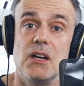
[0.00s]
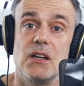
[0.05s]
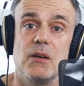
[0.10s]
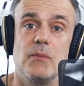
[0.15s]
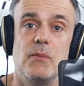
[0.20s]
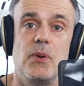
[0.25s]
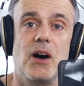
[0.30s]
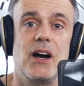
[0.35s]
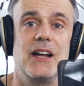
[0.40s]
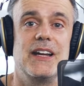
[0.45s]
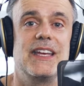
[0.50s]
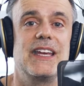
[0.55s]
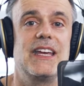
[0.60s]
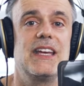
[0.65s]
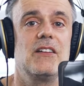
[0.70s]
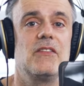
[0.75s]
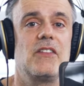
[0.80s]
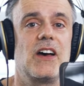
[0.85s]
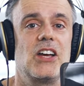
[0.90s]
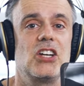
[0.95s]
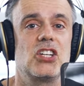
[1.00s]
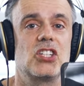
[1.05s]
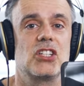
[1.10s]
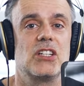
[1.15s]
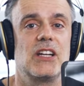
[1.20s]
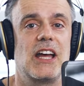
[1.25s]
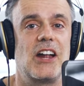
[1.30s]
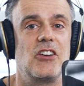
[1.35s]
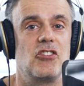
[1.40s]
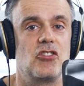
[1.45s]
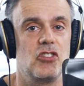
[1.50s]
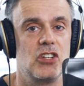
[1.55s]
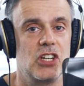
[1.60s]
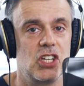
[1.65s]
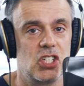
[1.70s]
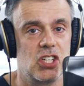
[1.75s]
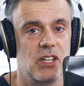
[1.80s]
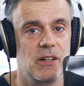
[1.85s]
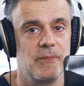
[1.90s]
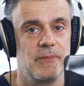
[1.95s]
Combining innovation and
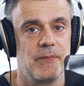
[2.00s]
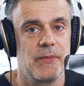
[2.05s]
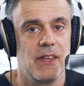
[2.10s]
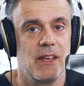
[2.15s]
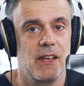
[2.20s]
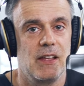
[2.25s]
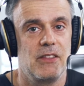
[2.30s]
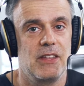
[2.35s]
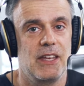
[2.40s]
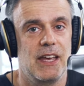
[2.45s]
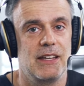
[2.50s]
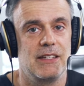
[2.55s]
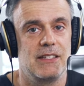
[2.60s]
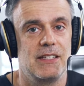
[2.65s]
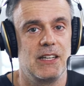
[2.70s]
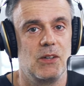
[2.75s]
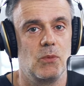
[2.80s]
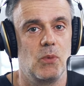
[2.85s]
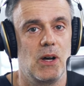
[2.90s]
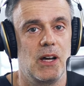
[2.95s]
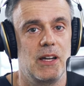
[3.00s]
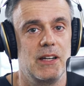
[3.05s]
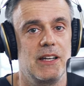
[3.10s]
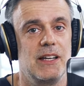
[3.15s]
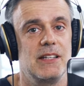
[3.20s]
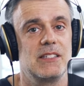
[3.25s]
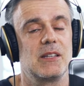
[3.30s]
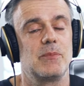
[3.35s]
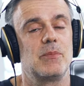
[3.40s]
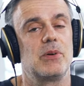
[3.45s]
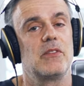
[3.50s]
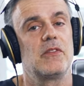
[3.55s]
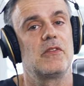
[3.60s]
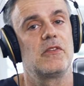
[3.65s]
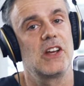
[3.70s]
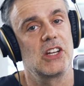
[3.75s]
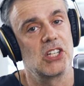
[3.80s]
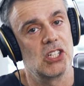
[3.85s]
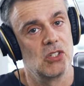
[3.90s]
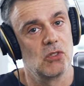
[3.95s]
tradition, the NT1 is a
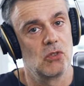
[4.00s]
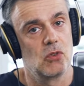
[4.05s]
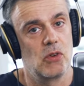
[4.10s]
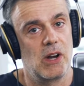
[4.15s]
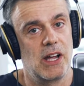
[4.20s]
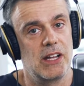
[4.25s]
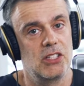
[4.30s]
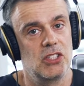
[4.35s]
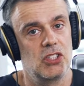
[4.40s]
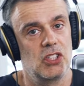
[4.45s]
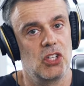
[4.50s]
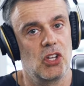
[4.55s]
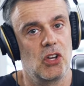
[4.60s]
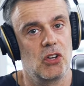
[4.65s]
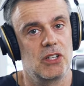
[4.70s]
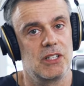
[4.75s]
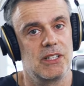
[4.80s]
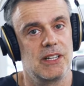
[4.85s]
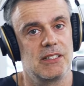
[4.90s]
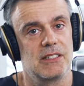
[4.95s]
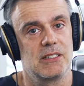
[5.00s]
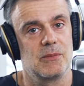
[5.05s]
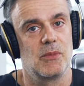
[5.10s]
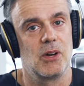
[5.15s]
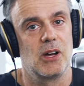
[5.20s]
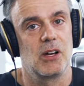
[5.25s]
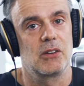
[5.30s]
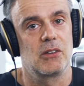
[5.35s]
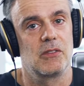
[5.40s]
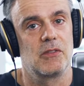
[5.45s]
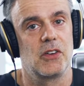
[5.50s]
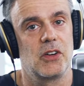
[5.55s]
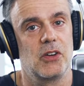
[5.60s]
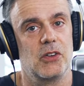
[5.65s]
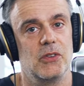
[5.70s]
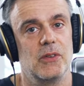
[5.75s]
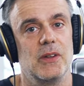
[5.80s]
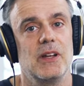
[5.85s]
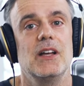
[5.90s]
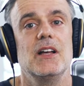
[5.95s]
professional grade studio condenser
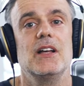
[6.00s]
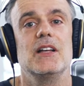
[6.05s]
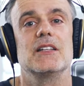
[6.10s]
microphone.